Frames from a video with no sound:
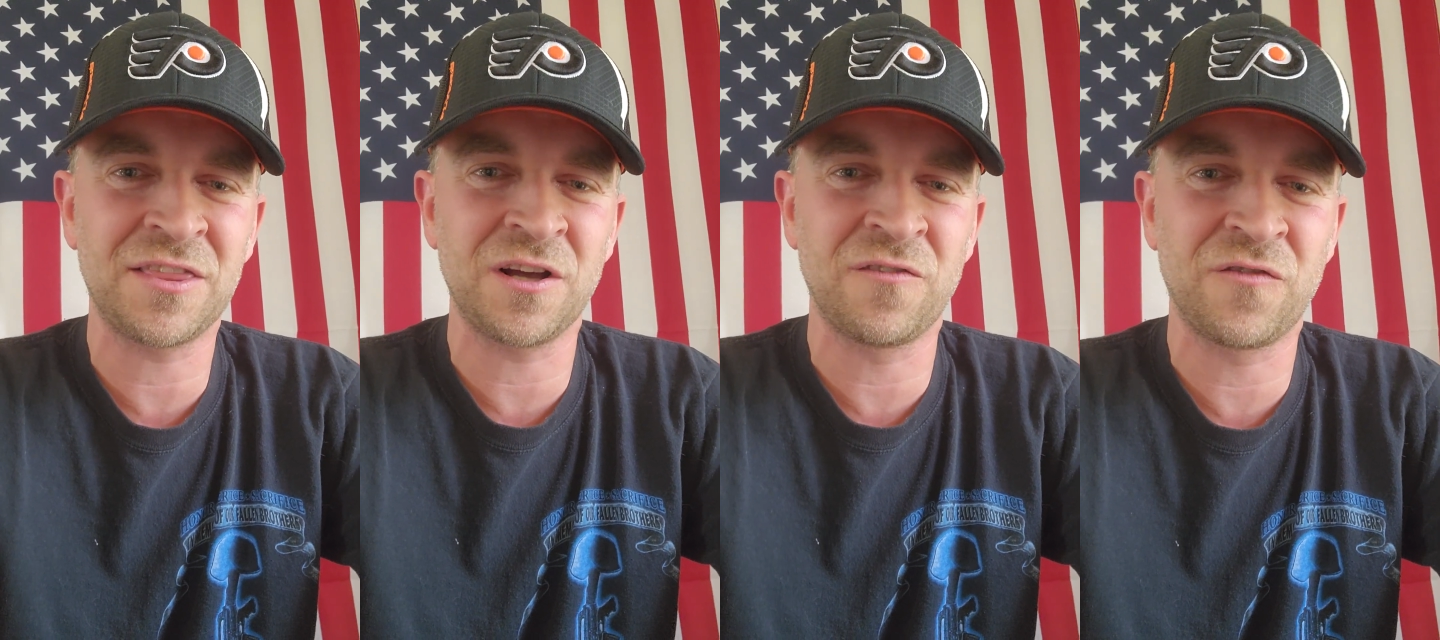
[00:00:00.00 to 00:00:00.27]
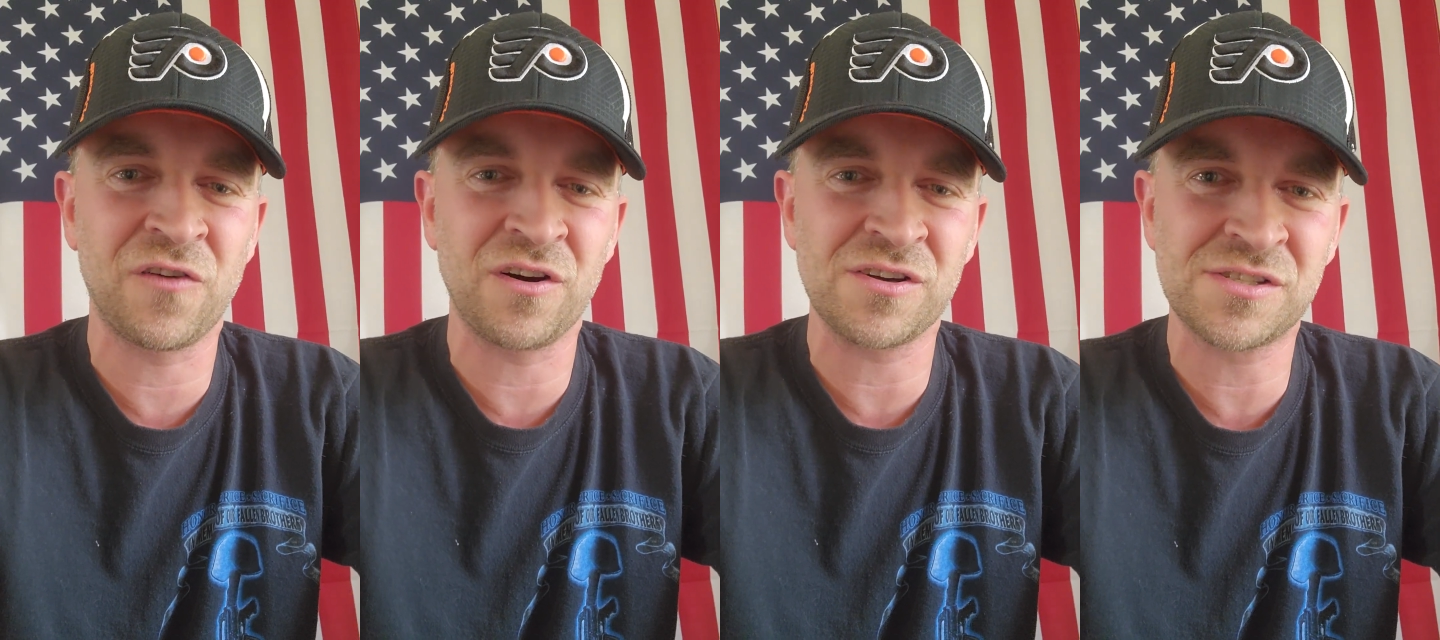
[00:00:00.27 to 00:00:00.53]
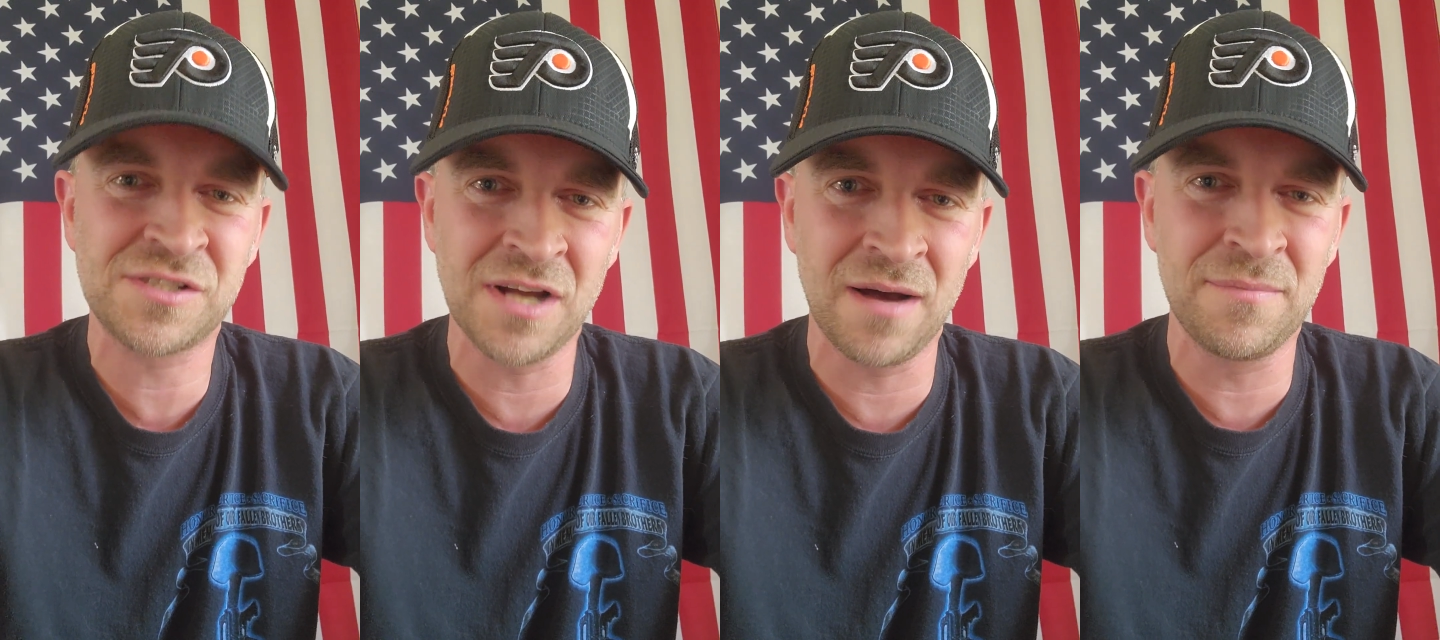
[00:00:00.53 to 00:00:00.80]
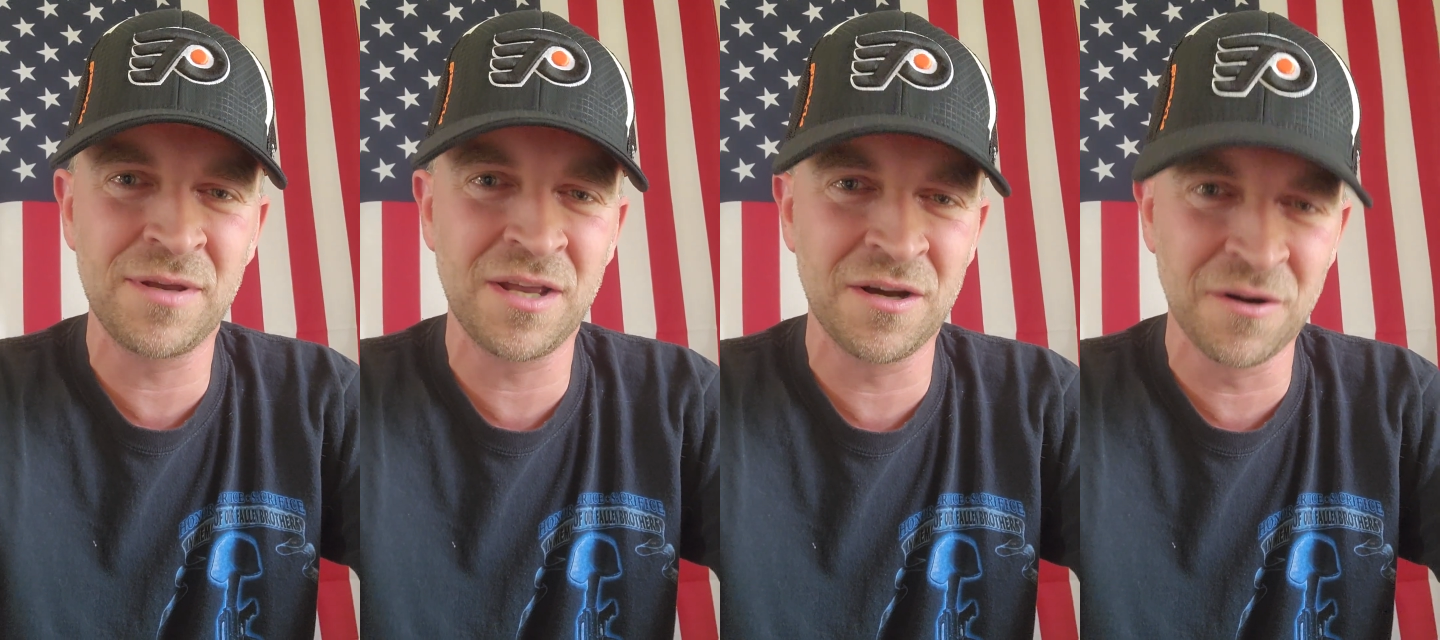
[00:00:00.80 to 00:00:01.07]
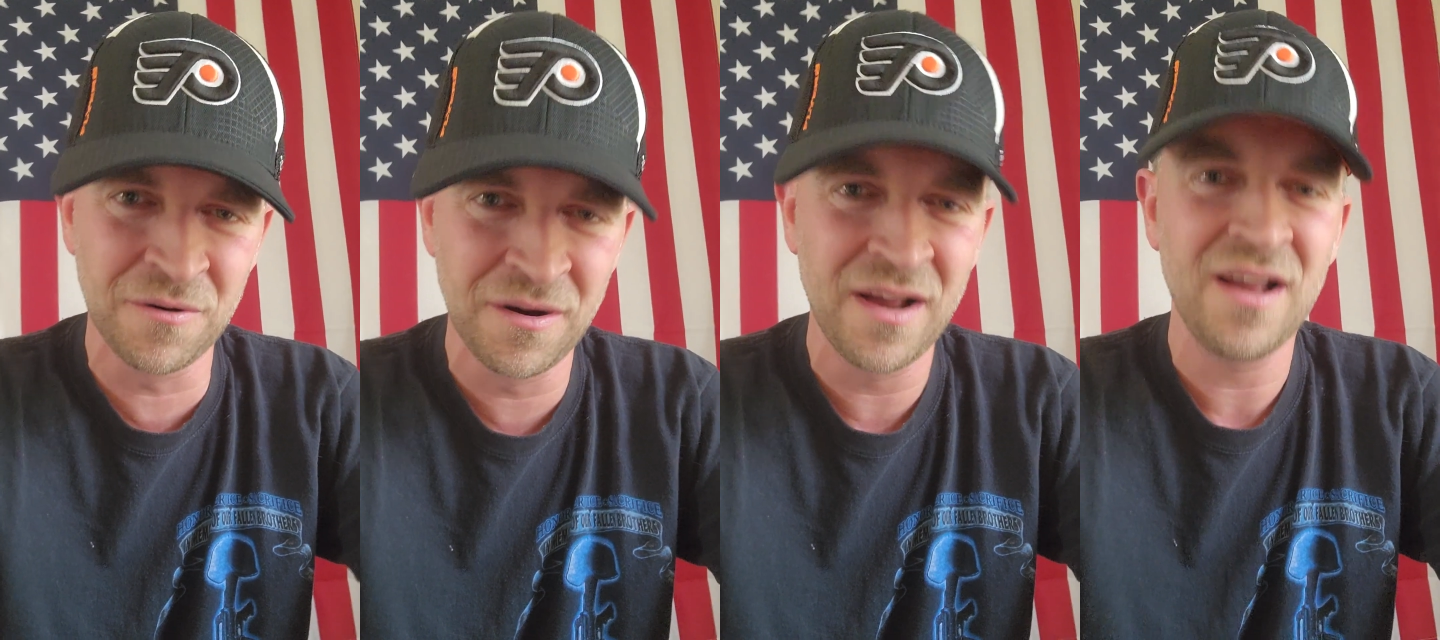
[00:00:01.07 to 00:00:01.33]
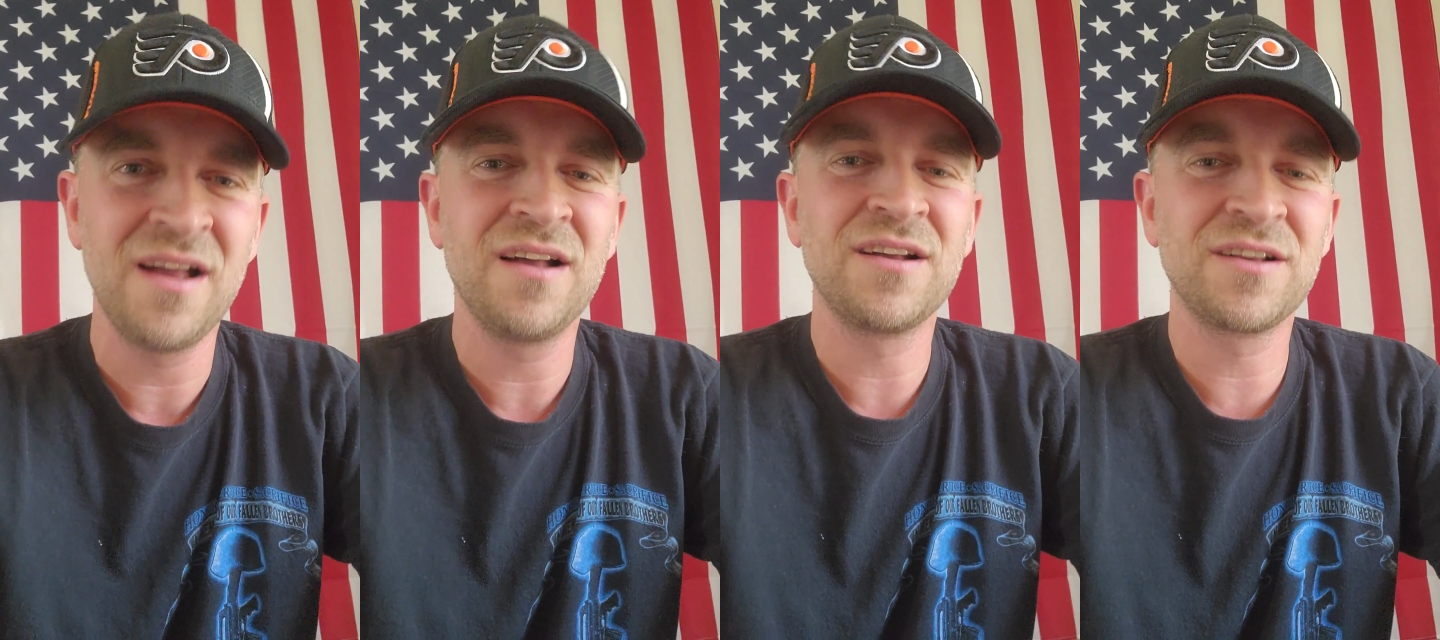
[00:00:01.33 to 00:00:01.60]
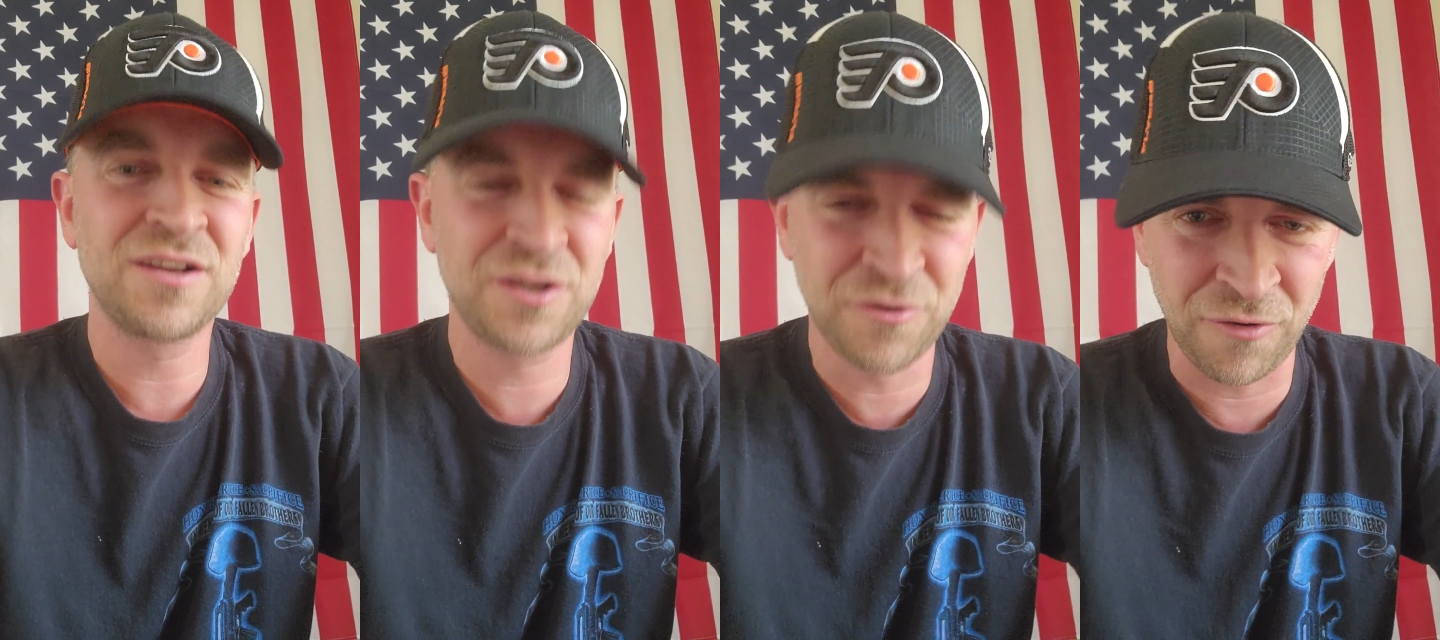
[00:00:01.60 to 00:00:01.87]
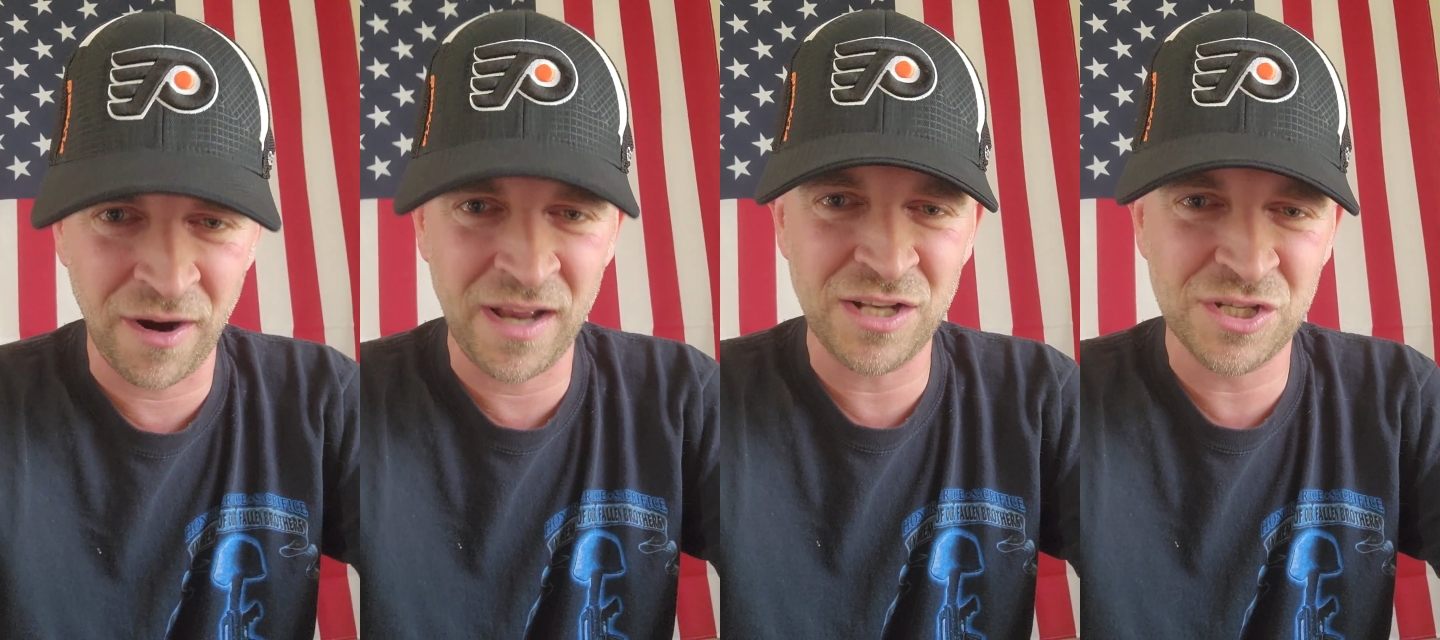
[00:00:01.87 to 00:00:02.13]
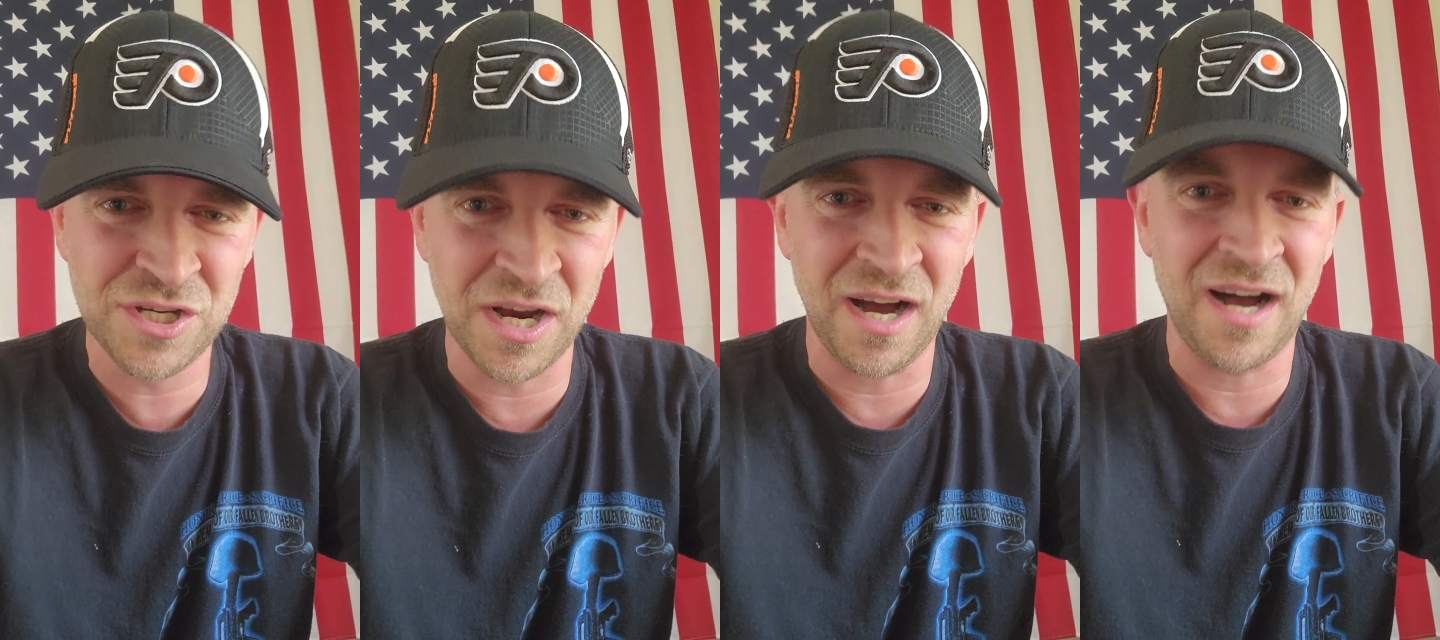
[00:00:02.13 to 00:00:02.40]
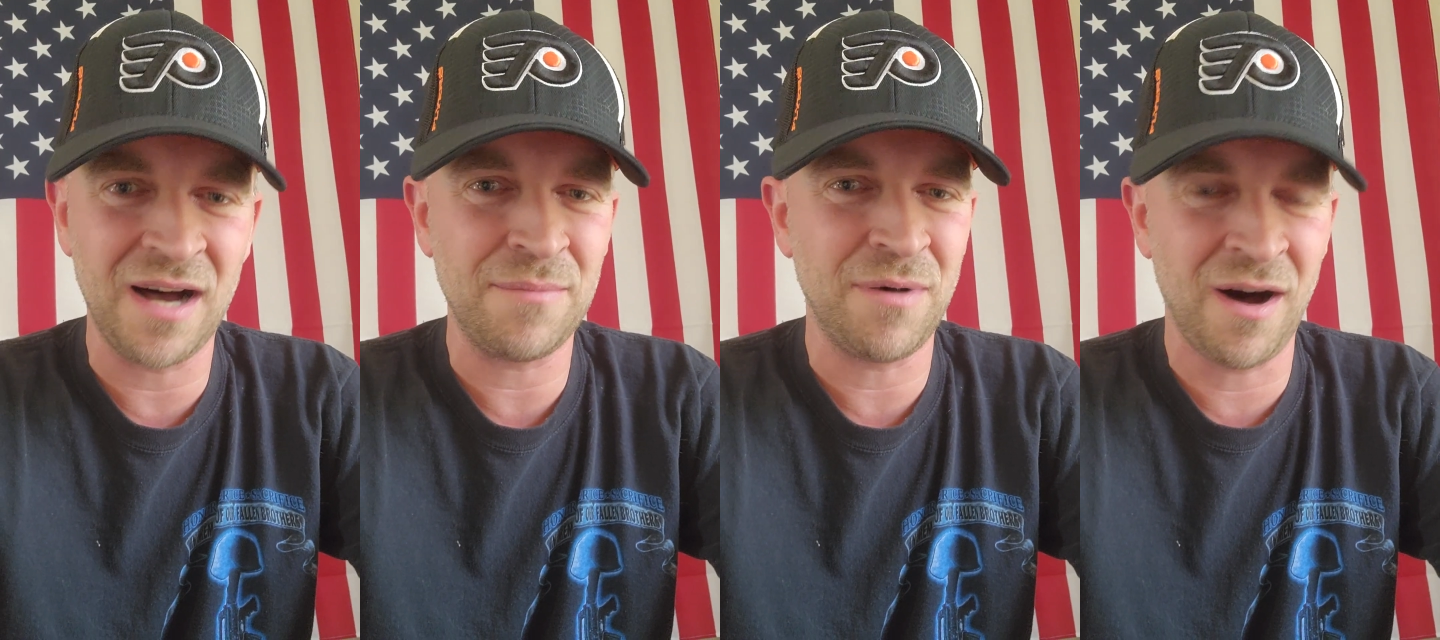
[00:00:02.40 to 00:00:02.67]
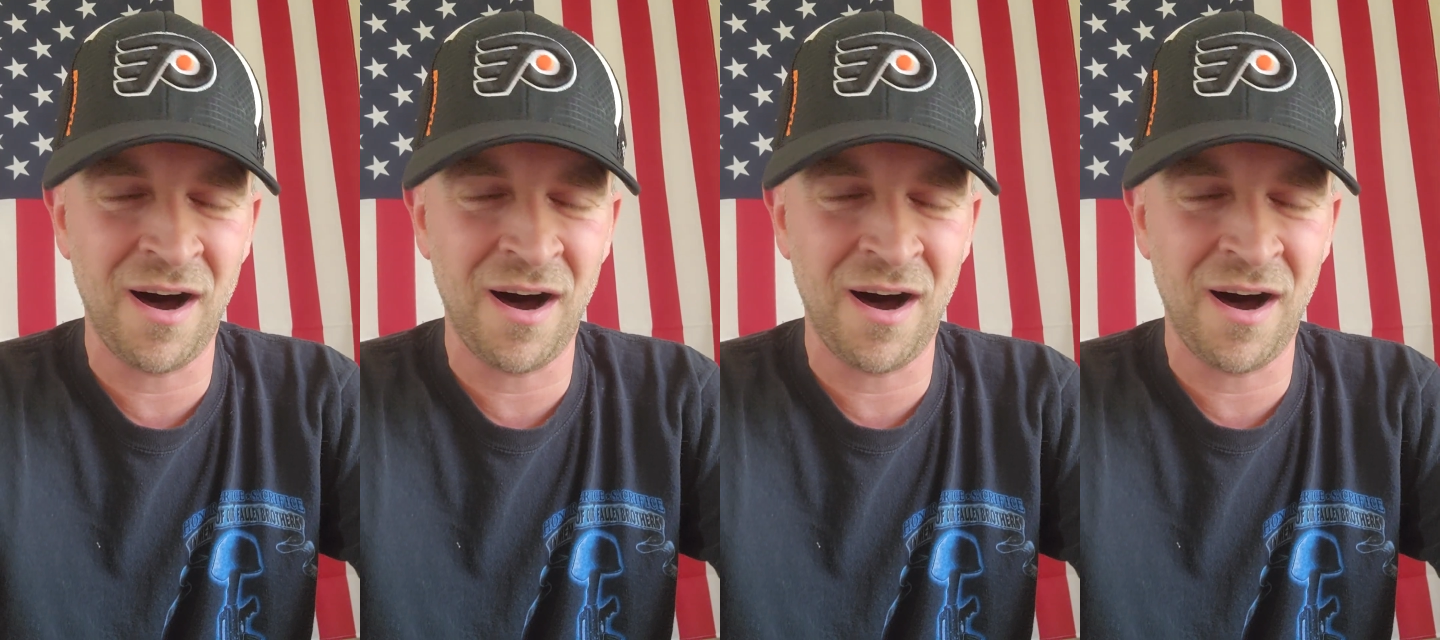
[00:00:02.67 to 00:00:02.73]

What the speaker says: their first W, great job.